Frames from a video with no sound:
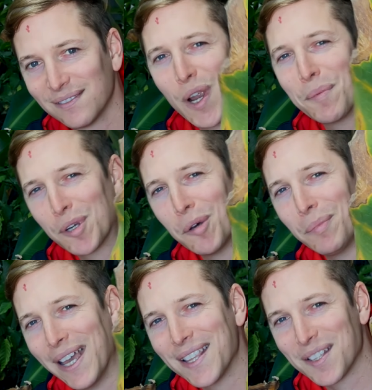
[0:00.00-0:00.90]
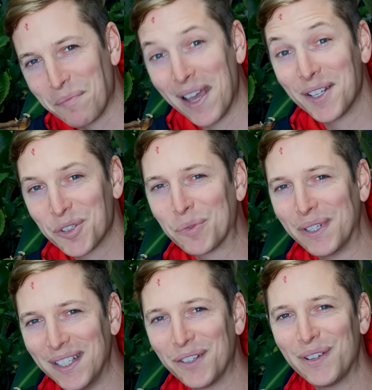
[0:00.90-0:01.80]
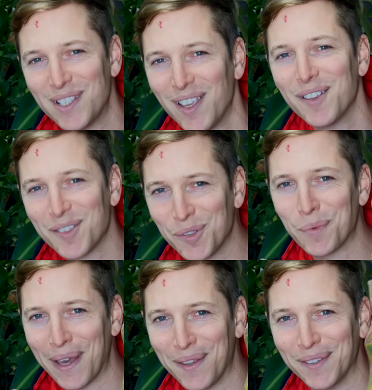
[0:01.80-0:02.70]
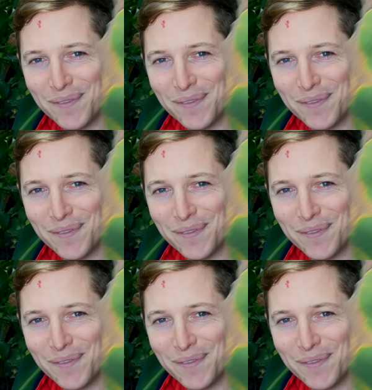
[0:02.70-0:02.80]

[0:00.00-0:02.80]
Tropical plants and minus 20 degrees Celsius weather.